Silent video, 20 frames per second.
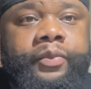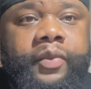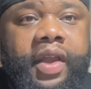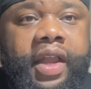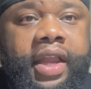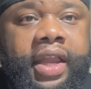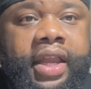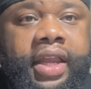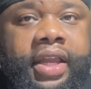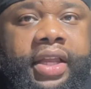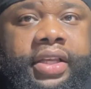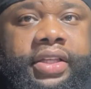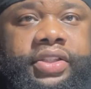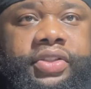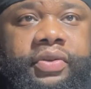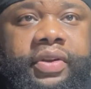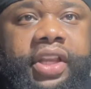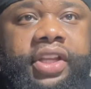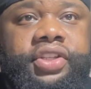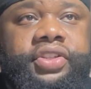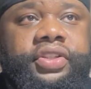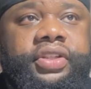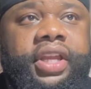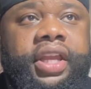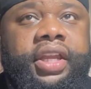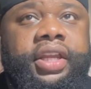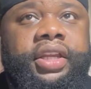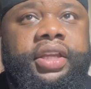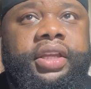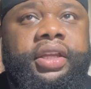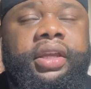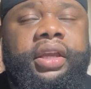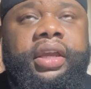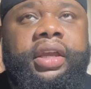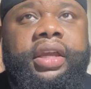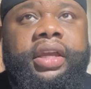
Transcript: And so they